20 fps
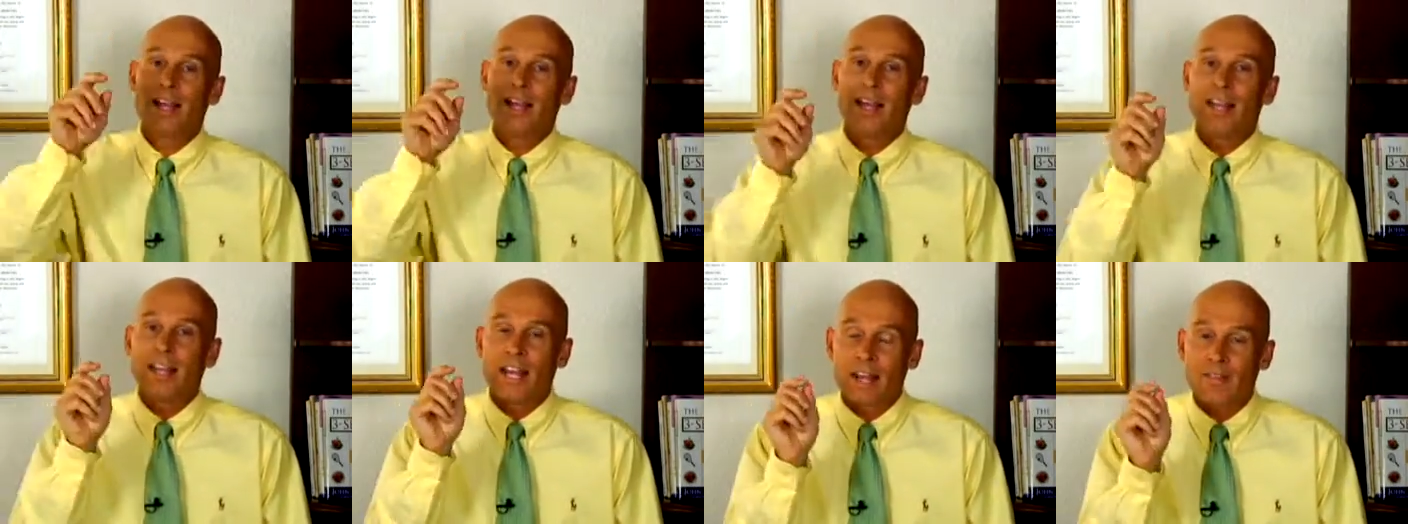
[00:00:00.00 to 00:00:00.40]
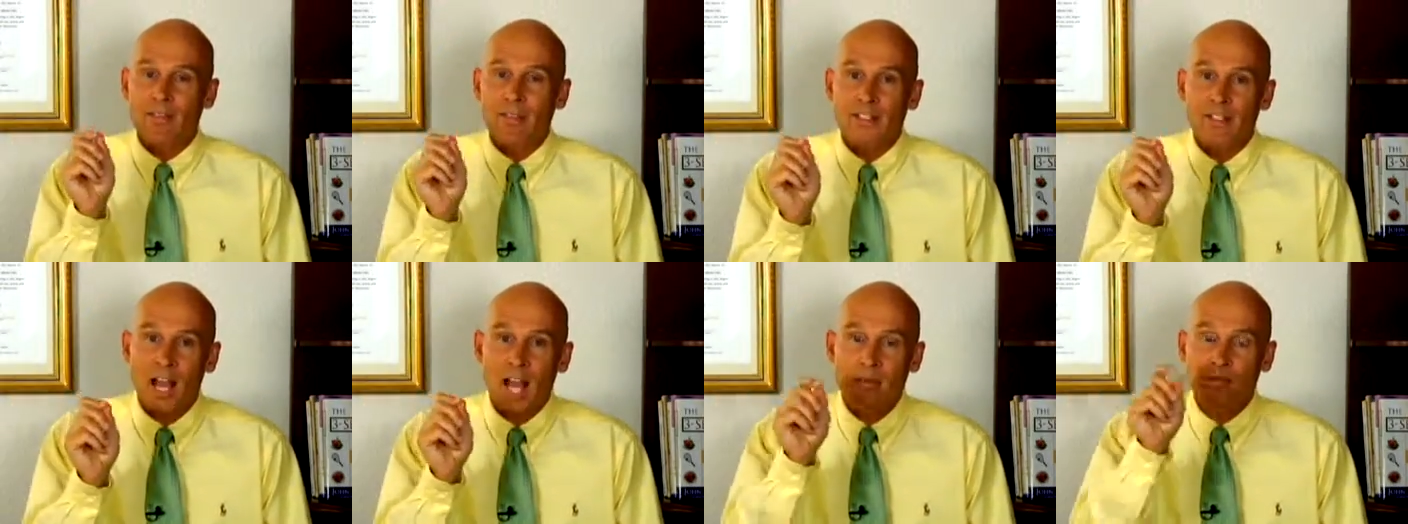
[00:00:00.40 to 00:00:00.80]
And
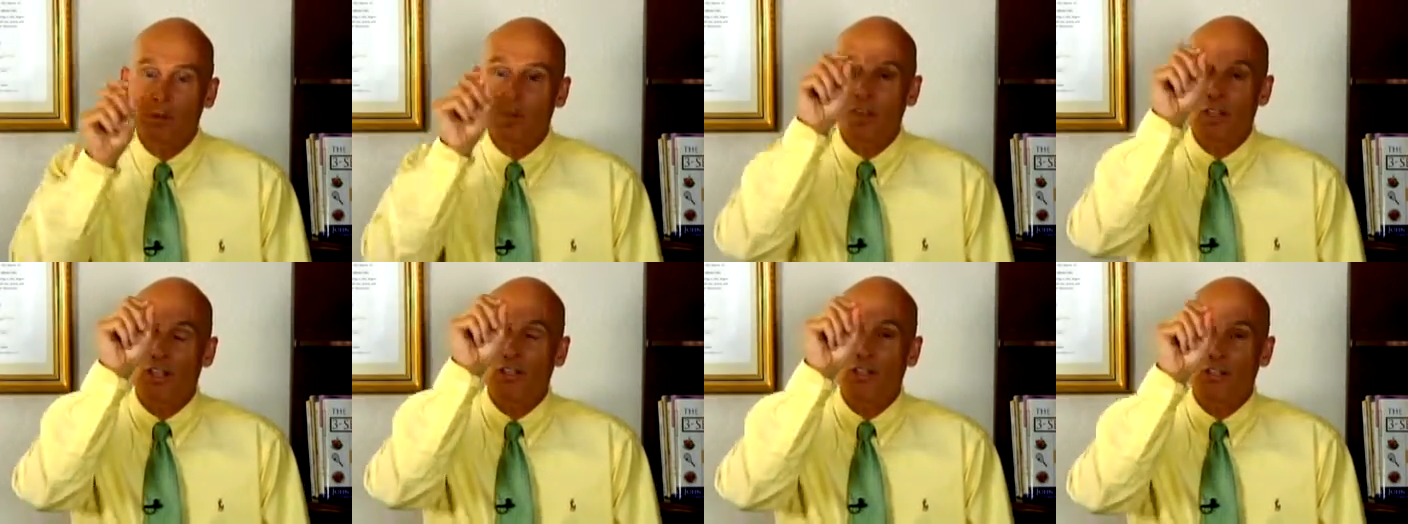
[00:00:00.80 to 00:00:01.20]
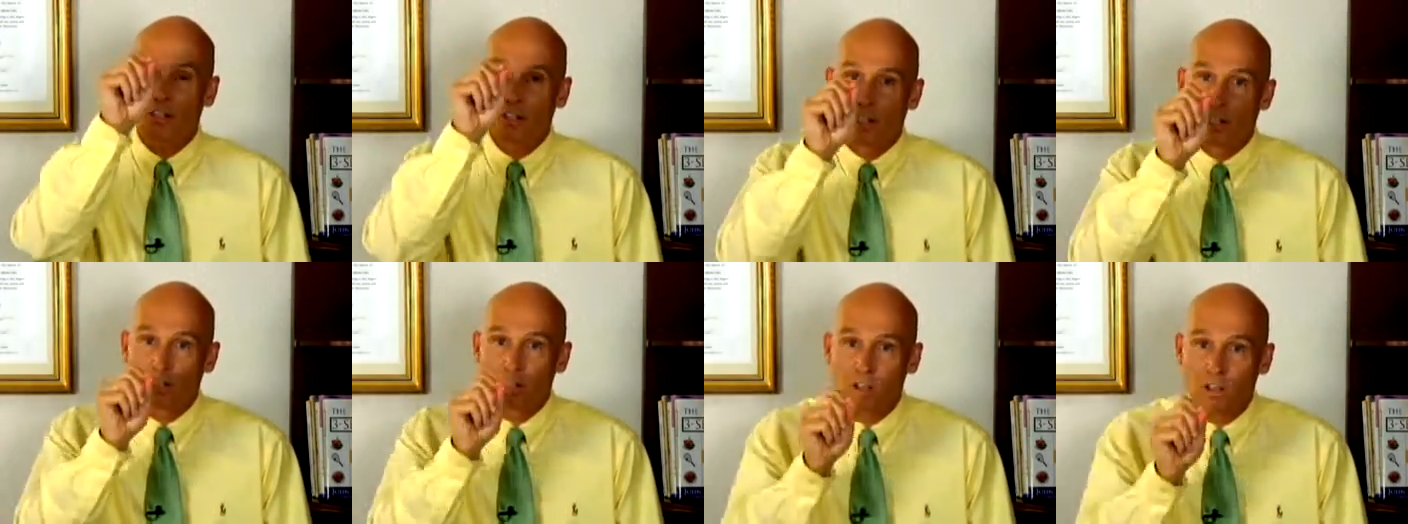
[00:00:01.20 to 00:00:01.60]
every time your blood
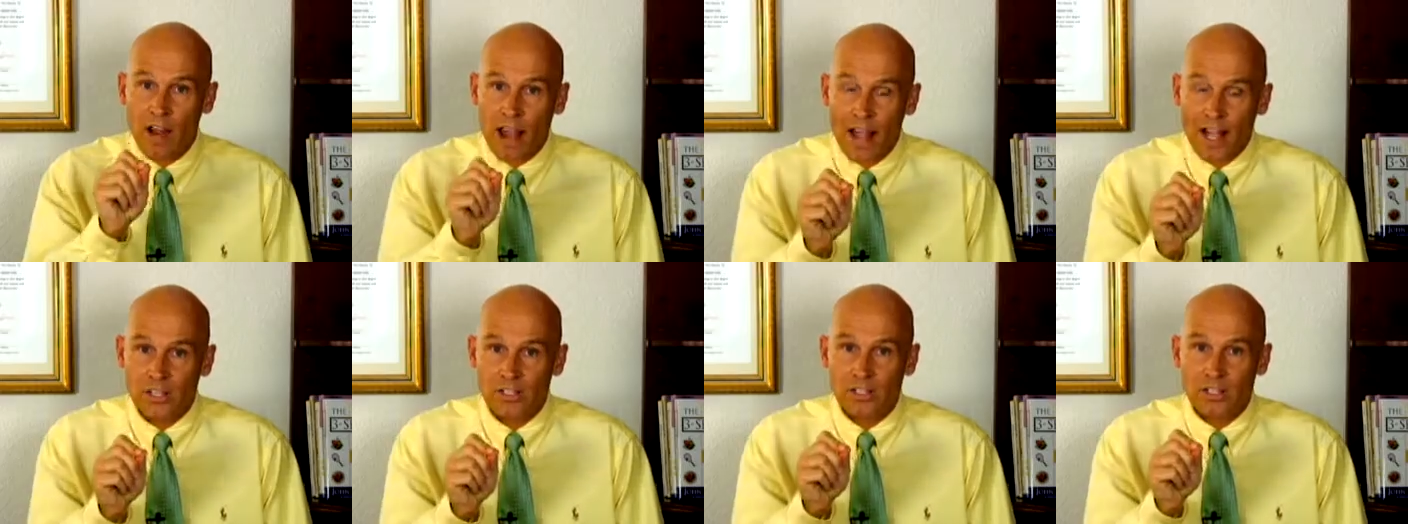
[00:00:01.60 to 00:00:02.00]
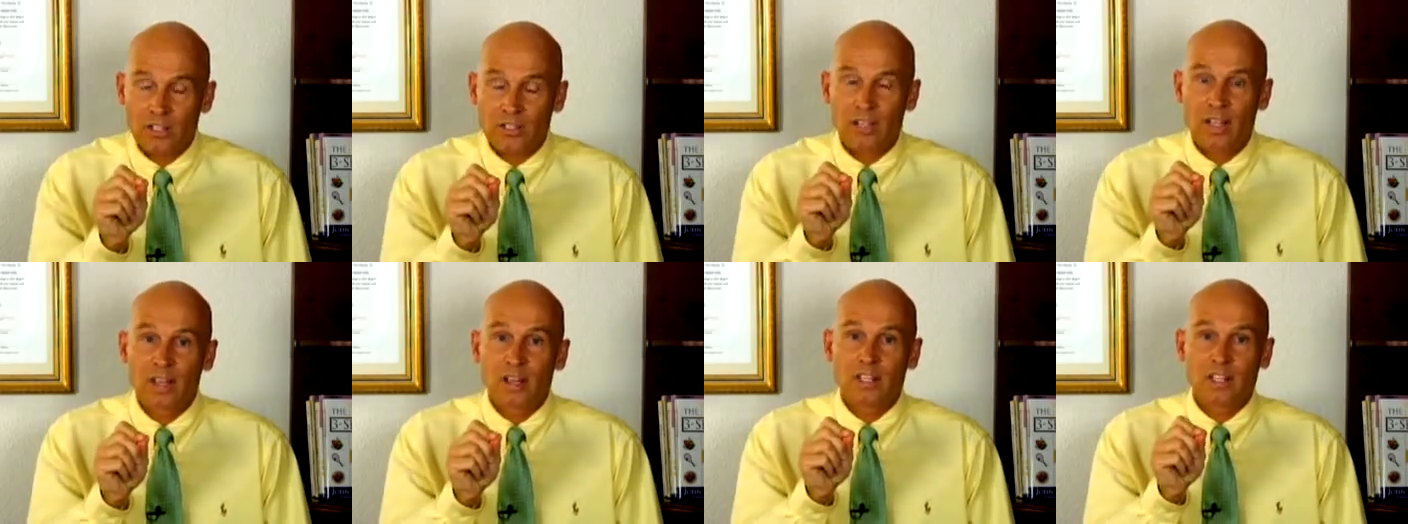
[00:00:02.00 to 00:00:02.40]
sugar
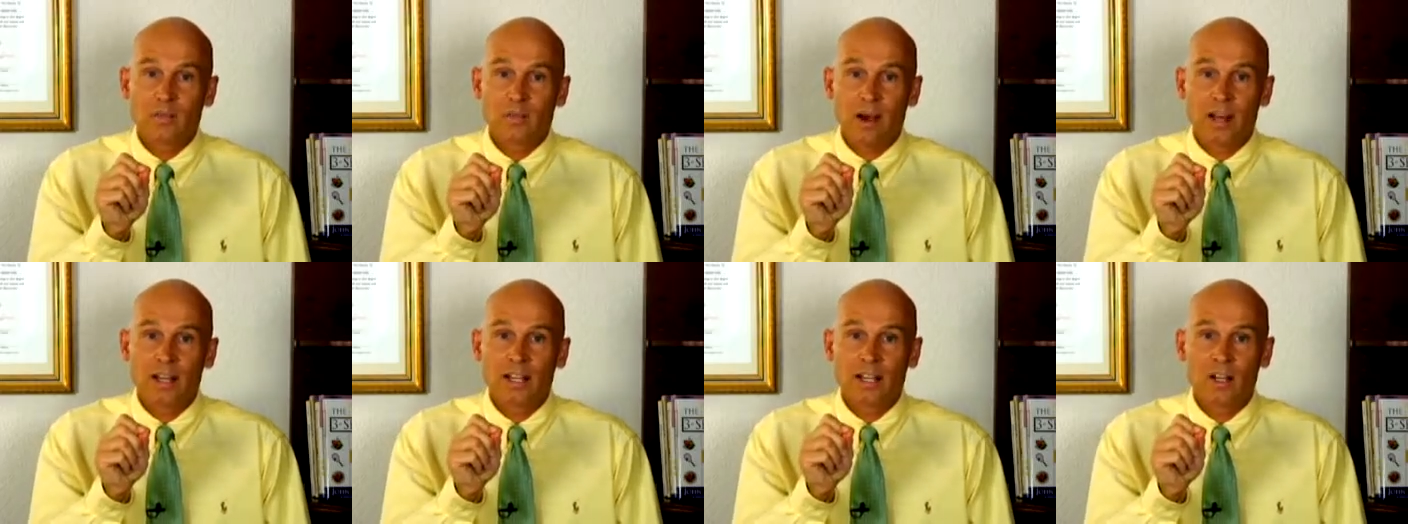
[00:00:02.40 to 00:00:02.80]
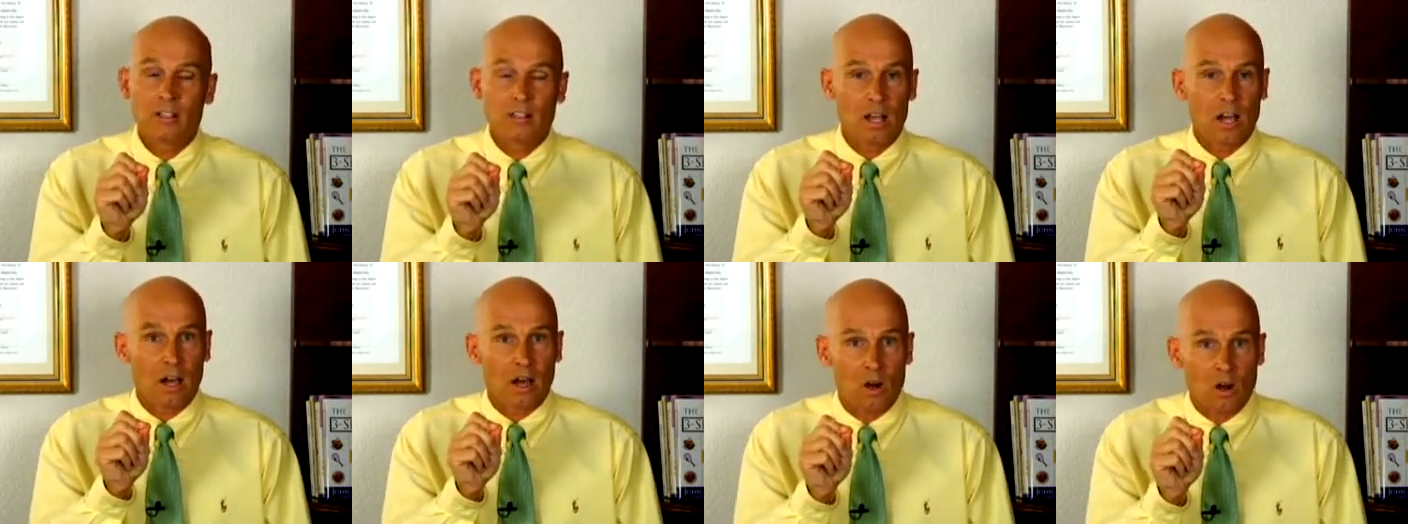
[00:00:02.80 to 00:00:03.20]
crashes, the body goes,
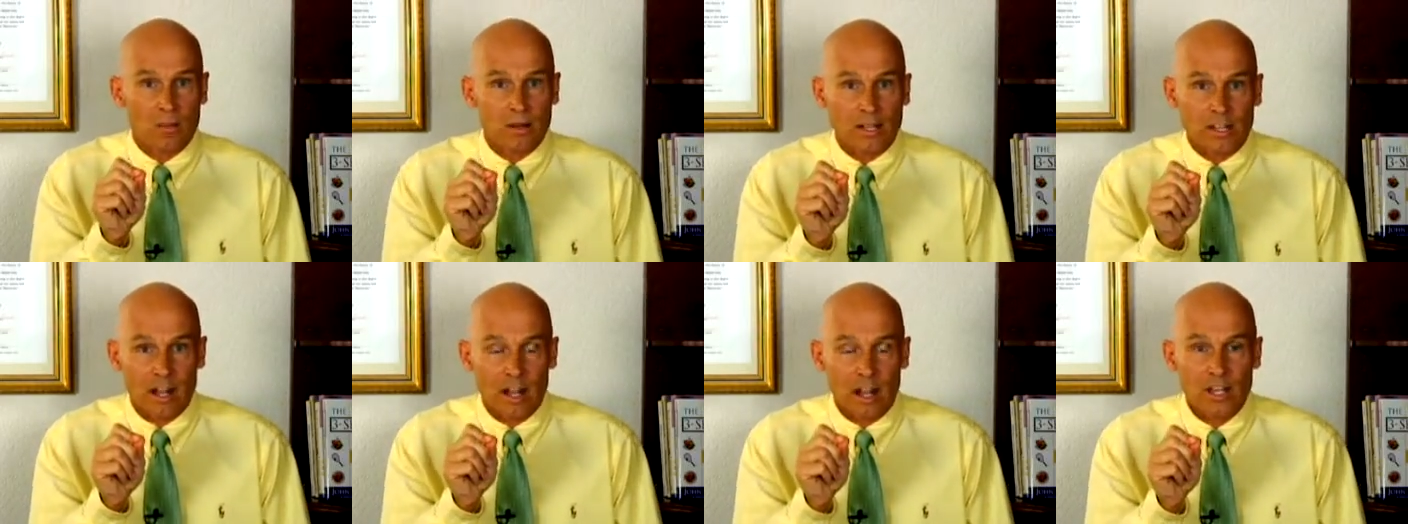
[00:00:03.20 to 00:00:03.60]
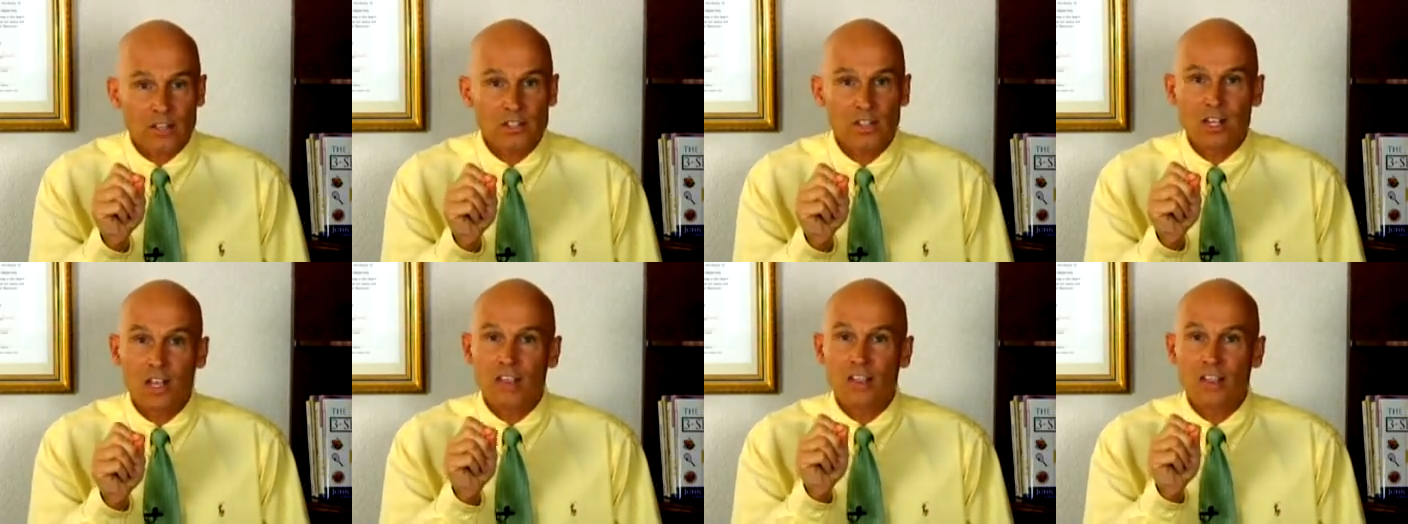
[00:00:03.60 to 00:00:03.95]
oh my gosh,